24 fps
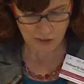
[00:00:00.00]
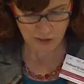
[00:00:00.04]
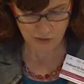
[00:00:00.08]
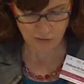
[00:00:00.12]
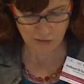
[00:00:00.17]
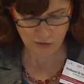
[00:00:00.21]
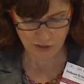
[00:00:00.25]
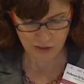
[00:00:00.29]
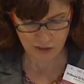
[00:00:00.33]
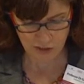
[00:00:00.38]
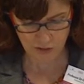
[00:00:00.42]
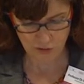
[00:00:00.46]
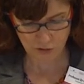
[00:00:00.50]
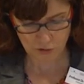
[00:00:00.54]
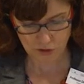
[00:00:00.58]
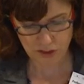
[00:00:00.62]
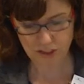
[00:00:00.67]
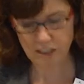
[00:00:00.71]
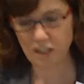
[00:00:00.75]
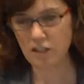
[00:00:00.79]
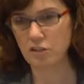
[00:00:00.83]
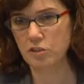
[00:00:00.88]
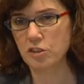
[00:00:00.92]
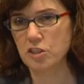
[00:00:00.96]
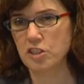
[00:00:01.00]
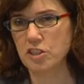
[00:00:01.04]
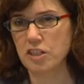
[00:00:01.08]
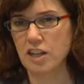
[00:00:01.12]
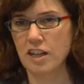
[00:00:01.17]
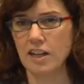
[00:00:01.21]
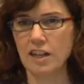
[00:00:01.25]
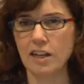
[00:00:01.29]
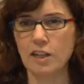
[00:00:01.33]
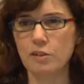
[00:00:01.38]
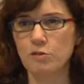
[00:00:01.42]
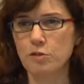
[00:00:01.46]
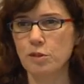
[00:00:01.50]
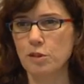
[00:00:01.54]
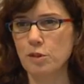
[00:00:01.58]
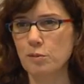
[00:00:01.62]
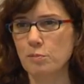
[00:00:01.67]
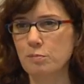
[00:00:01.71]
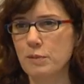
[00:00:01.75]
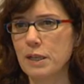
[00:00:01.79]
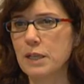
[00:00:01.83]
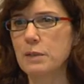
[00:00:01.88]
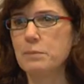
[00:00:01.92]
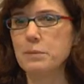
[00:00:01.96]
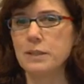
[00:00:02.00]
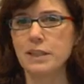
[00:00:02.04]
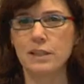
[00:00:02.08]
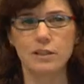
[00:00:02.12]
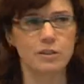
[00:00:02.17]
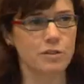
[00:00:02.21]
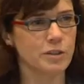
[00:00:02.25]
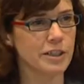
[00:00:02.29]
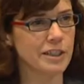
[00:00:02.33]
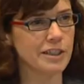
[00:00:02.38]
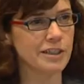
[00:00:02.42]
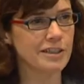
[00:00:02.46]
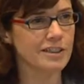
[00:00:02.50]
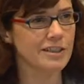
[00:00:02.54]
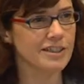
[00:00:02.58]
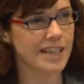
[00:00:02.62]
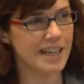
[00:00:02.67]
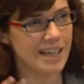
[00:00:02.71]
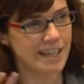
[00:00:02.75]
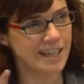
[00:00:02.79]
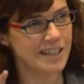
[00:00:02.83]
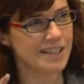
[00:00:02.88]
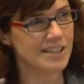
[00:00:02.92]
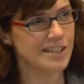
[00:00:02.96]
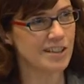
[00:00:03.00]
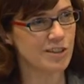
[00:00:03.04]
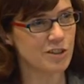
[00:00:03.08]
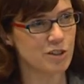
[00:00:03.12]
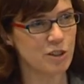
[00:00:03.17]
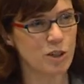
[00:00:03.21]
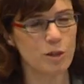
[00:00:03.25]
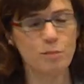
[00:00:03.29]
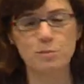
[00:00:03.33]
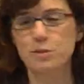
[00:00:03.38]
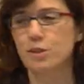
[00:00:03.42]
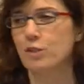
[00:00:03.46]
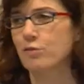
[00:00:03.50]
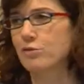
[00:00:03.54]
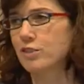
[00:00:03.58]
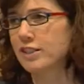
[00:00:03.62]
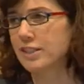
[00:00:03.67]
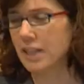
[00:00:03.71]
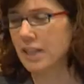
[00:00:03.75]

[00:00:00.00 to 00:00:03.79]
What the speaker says: even though South Tyrol may be a critical case in terms of the